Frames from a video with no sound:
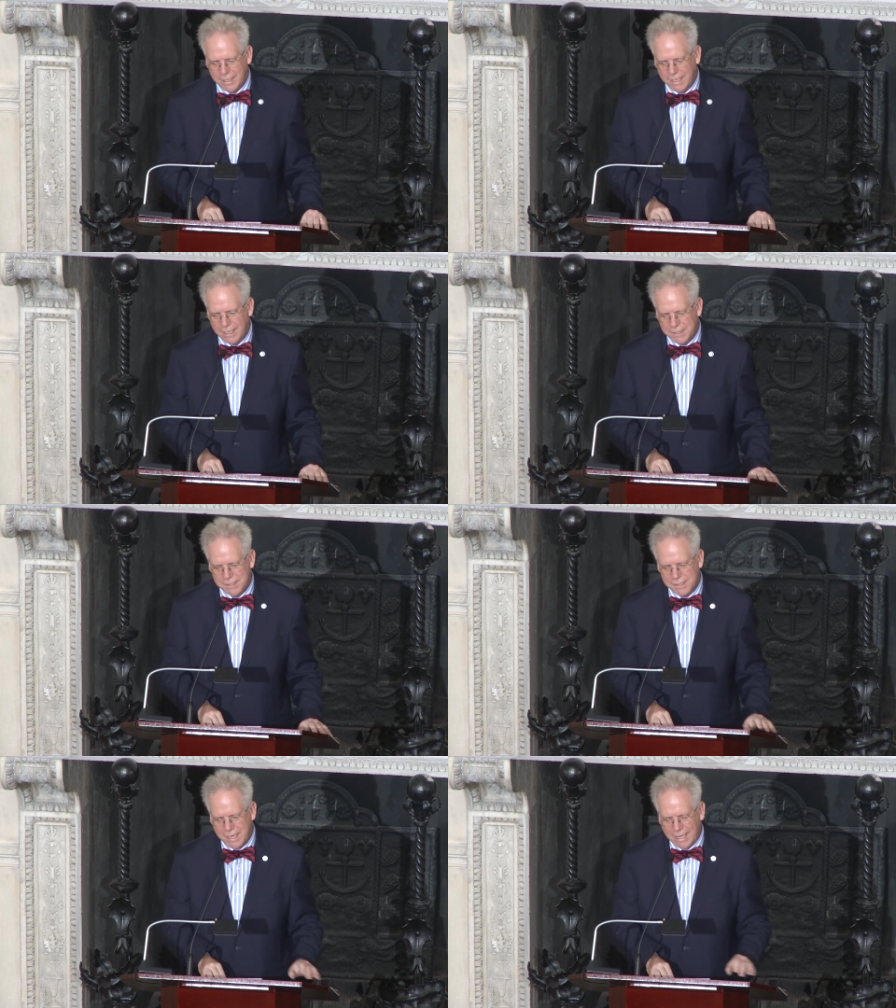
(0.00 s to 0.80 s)
they had
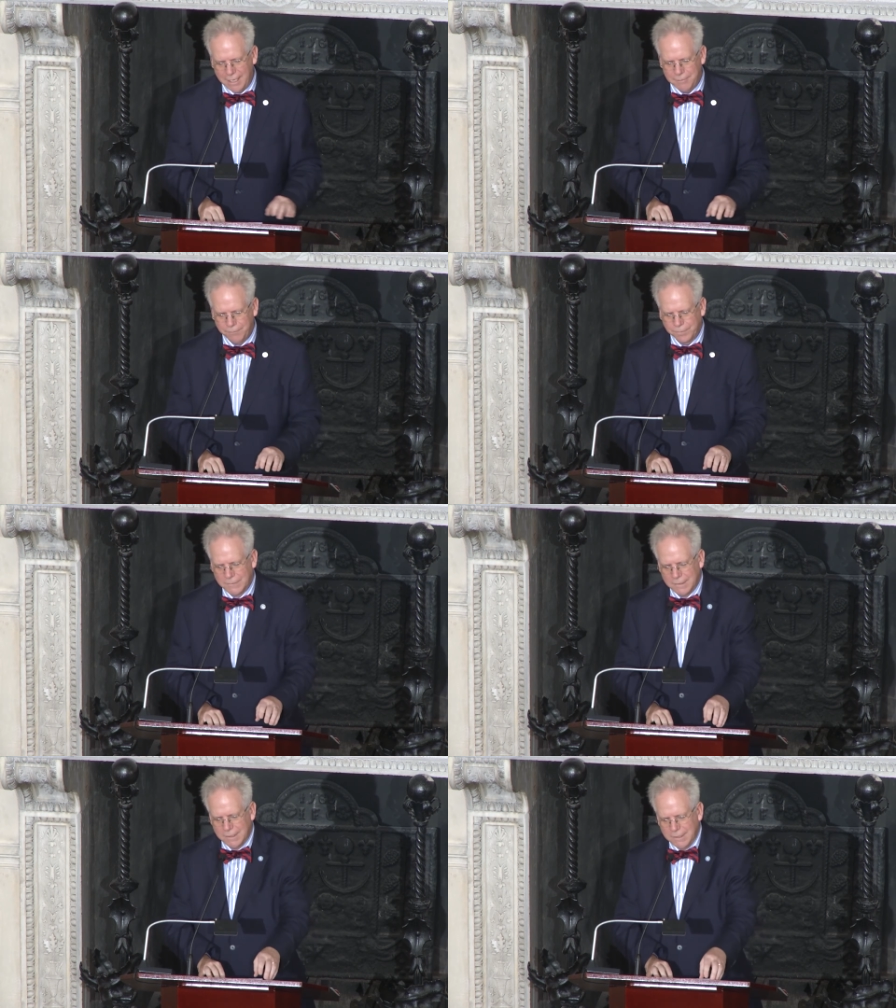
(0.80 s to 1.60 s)
set.
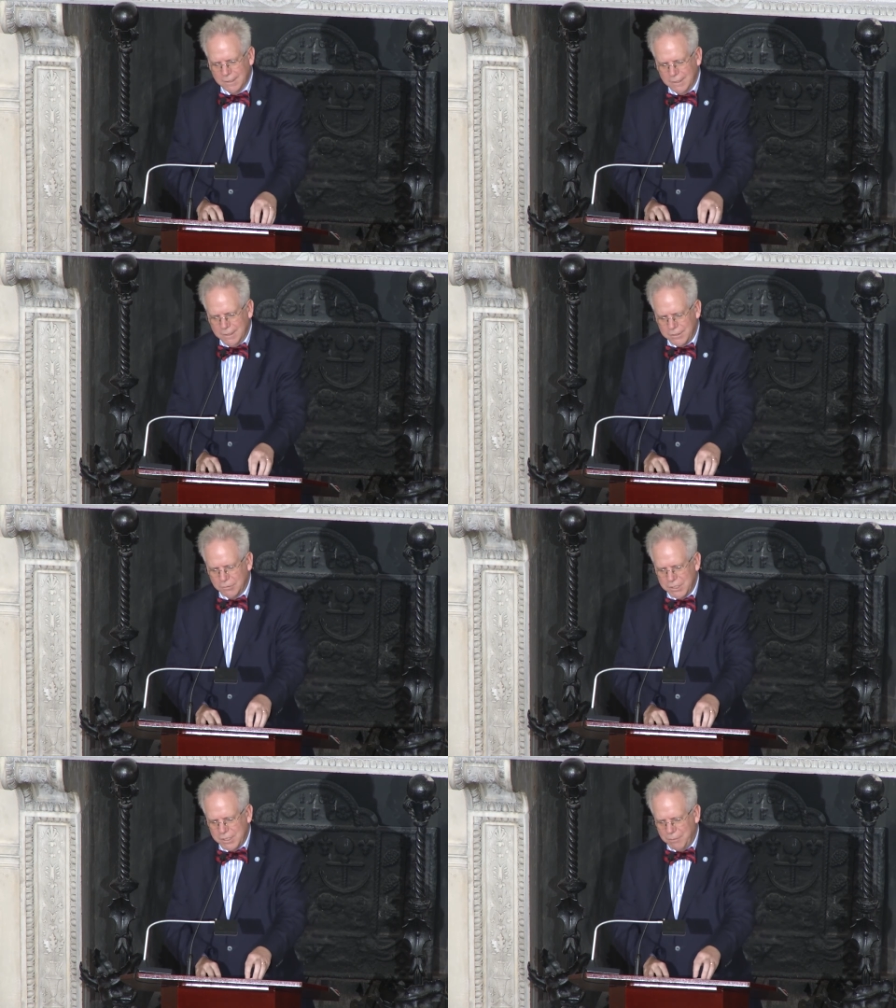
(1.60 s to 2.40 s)
So
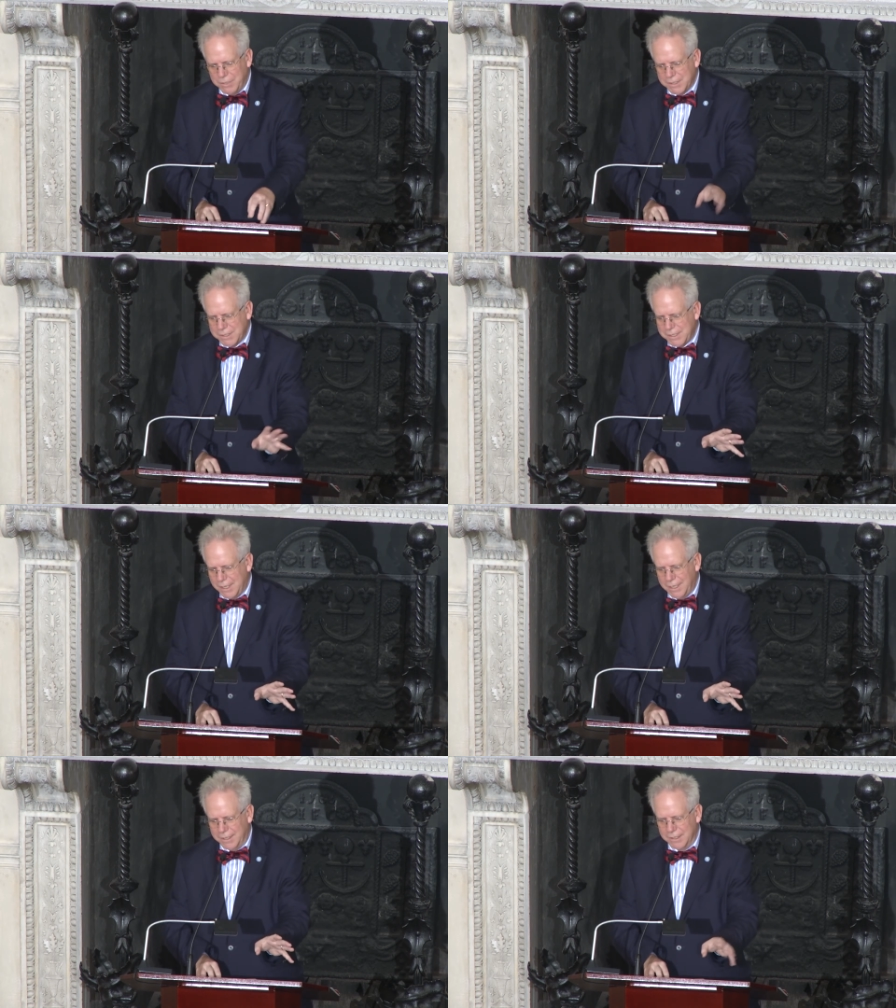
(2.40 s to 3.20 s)
we should not be
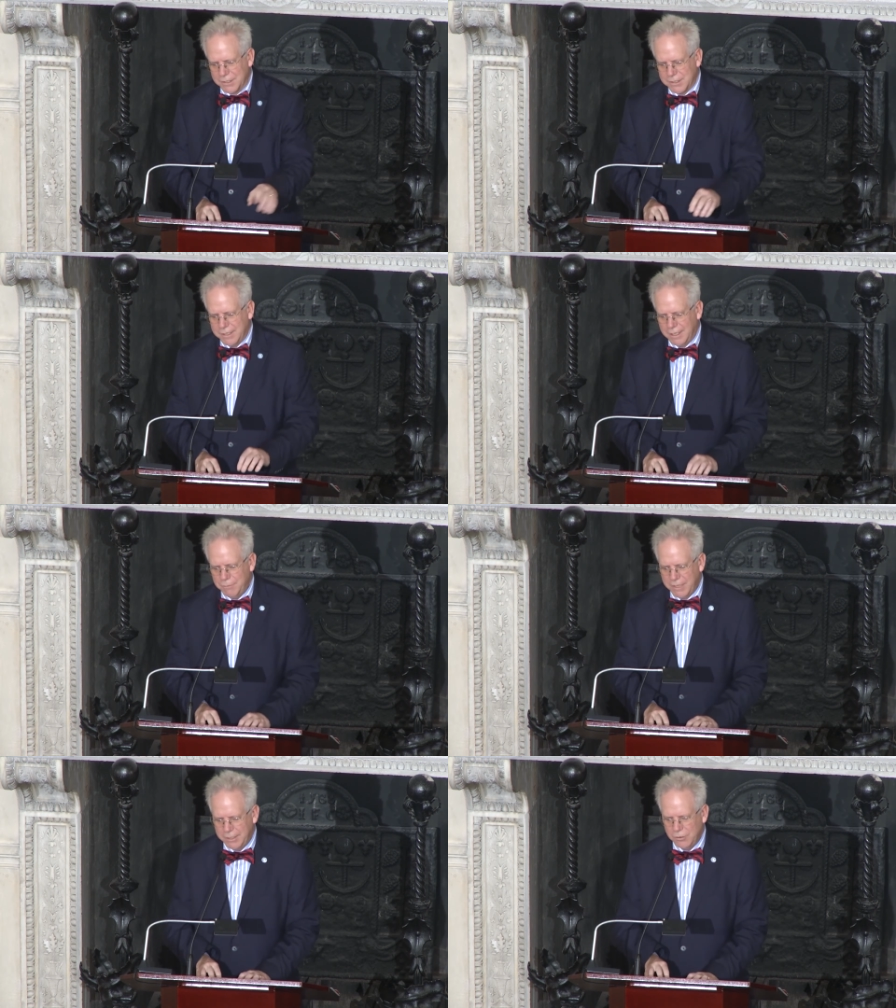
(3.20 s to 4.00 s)
astonished that
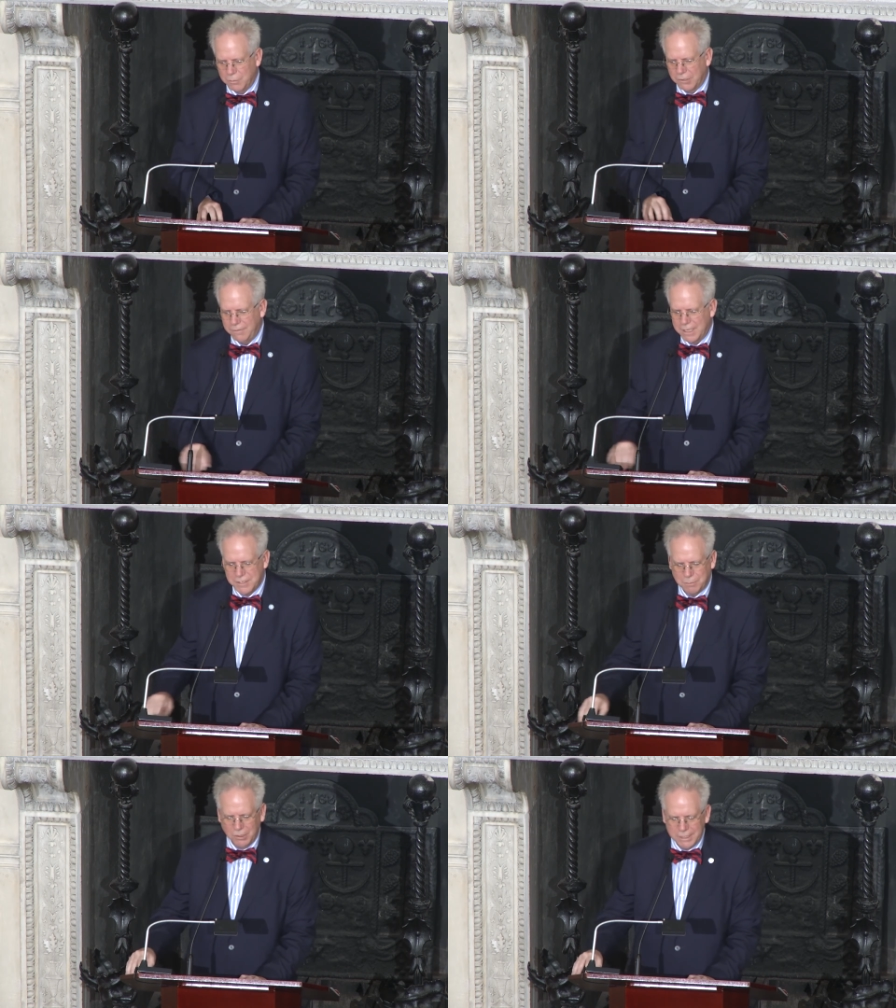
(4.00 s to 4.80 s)
men who profess
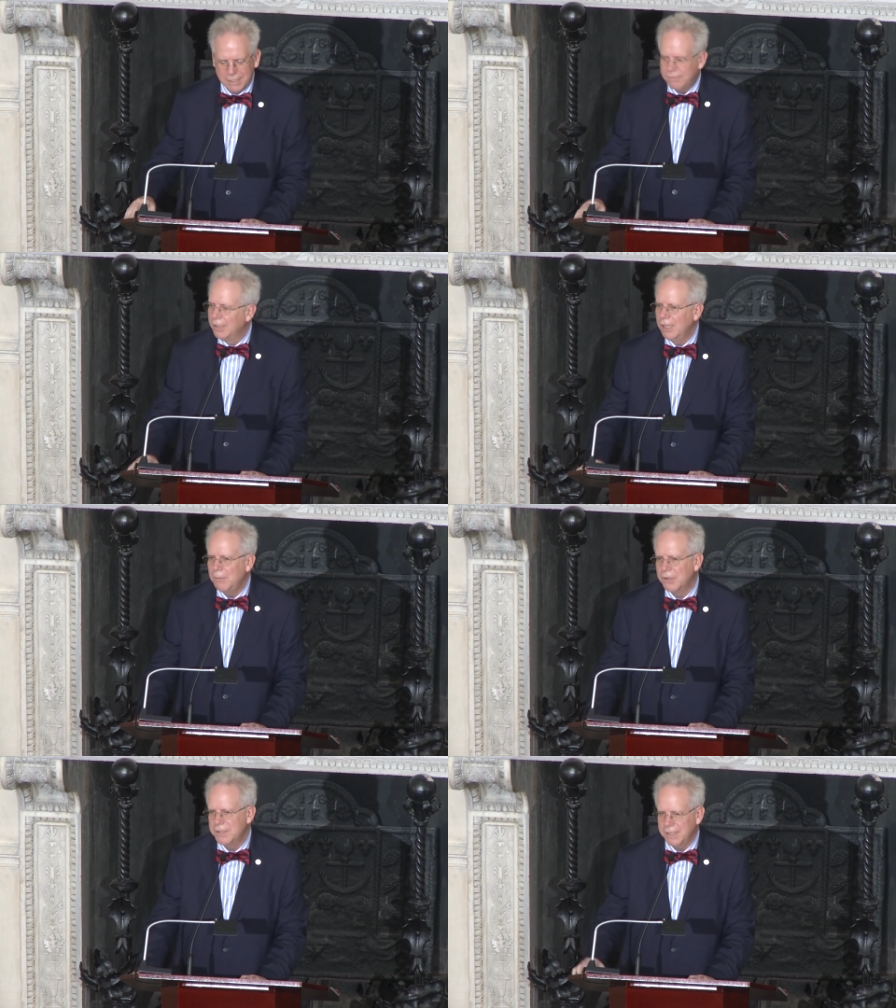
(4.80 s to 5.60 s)
a belief in
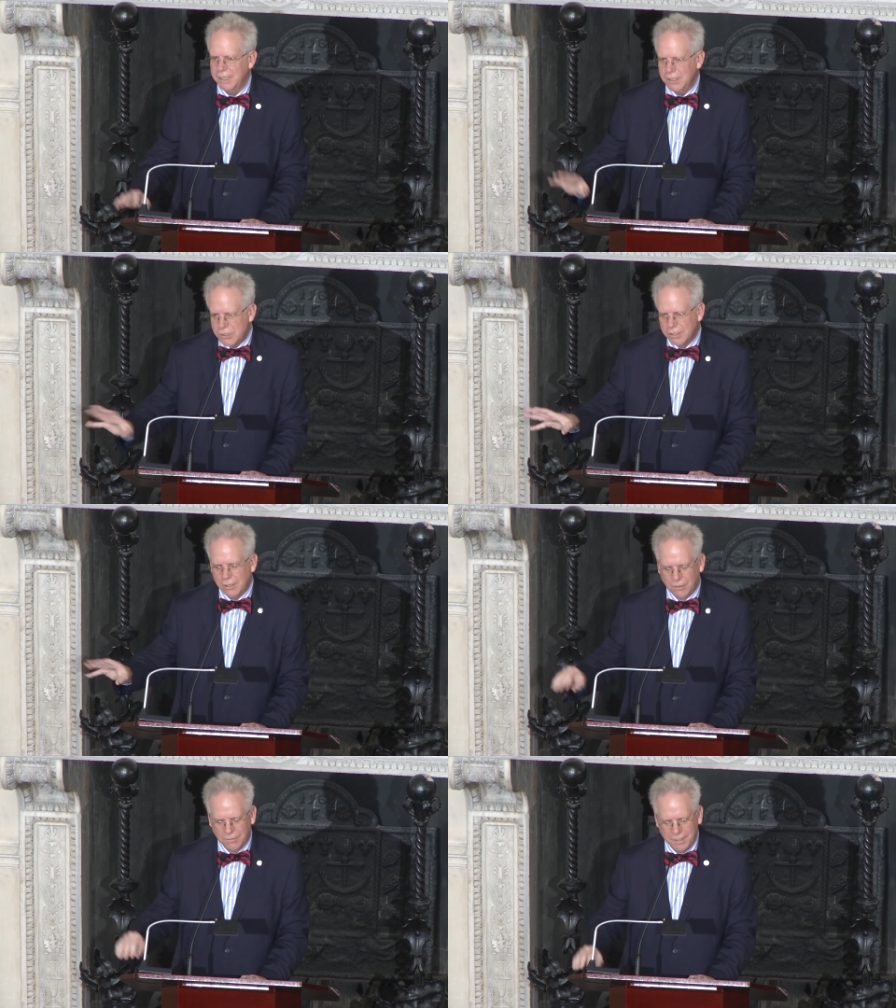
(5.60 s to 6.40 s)
liberty should
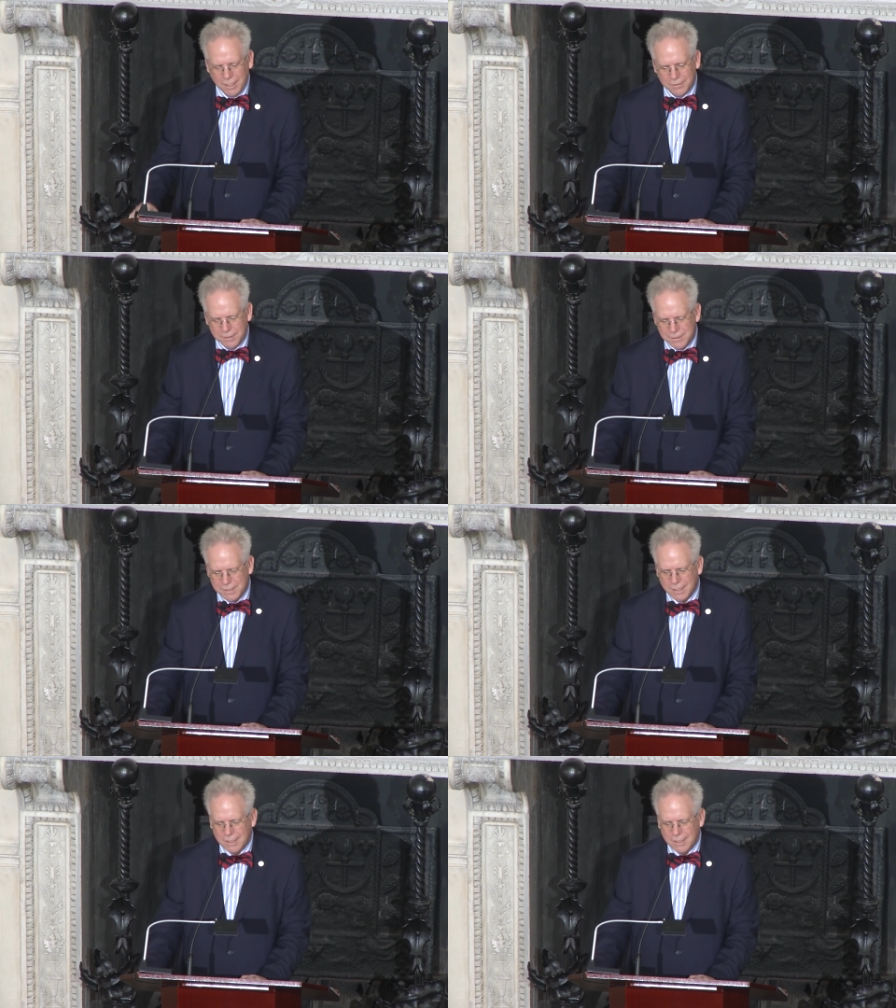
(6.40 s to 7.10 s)
own others,